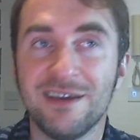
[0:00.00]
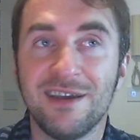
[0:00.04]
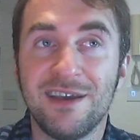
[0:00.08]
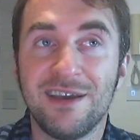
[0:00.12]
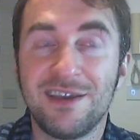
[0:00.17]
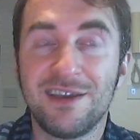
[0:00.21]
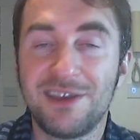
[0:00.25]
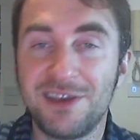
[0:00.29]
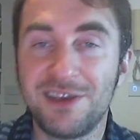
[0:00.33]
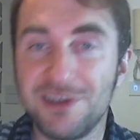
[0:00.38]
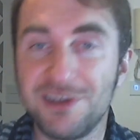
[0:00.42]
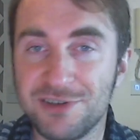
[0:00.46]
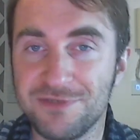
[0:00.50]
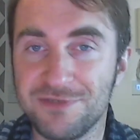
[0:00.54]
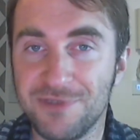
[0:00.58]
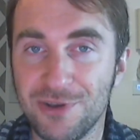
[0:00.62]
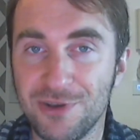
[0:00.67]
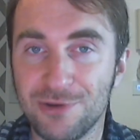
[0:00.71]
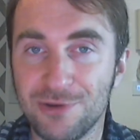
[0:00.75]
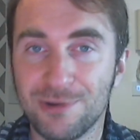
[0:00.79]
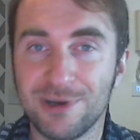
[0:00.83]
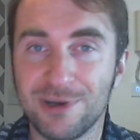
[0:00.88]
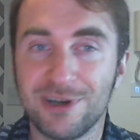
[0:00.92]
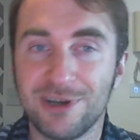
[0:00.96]
each
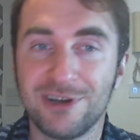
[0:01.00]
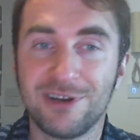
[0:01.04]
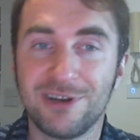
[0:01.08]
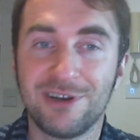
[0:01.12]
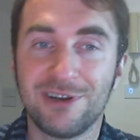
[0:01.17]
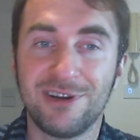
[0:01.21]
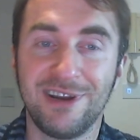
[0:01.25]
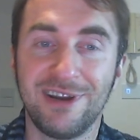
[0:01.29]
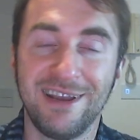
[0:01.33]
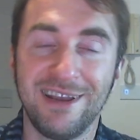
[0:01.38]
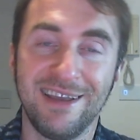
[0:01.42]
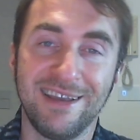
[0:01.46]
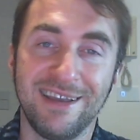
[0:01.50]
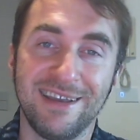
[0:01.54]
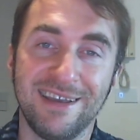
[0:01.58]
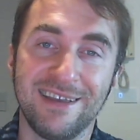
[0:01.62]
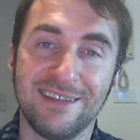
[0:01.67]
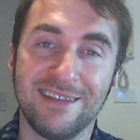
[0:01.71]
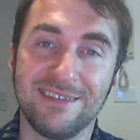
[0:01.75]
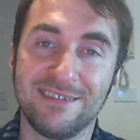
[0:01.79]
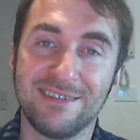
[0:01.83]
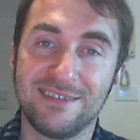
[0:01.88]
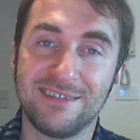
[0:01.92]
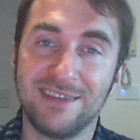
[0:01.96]
viewer and
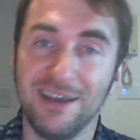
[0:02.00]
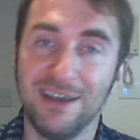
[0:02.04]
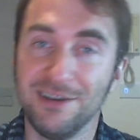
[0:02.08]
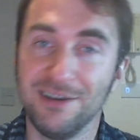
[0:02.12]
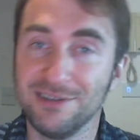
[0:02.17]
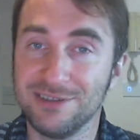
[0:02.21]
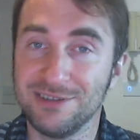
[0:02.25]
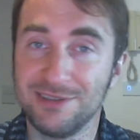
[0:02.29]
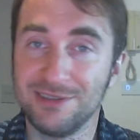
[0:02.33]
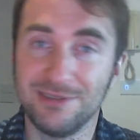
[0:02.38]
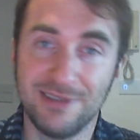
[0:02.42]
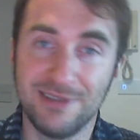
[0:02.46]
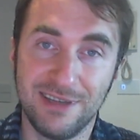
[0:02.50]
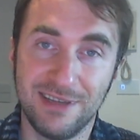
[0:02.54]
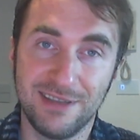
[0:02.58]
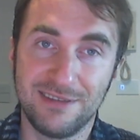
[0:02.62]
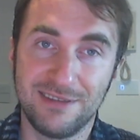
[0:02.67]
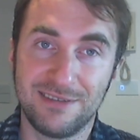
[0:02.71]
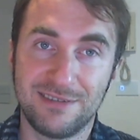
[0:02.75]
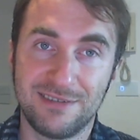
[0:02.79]
tells you that,